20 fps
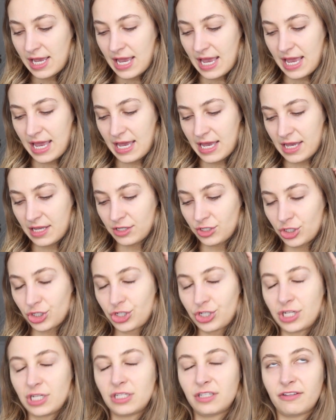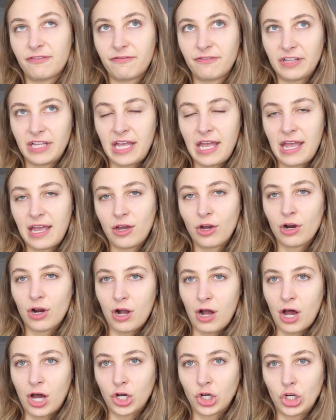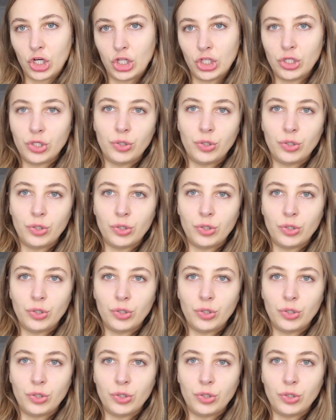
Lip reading: And she's fleeing her uncle,